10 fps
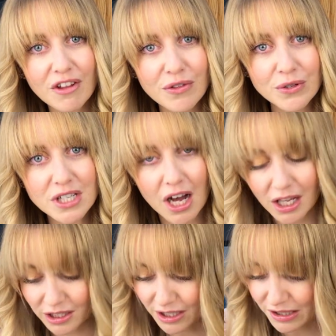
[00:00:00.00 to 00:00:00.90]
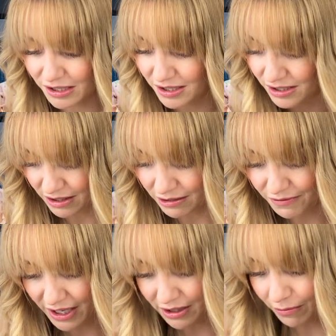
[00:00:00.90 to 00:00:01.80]
of those colors. You've
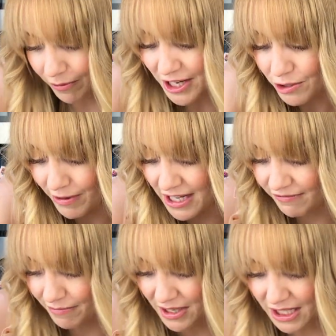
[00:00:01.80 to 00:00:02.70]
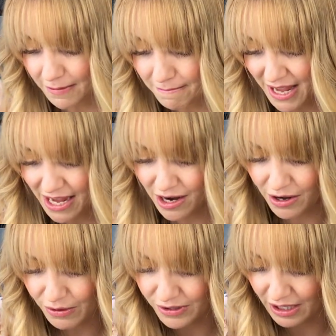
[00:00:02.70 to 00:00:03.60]
got the rich reds from the
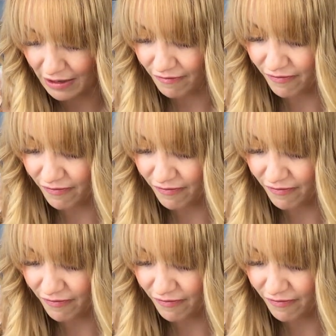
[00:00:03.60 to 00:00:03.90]
tomatoes and the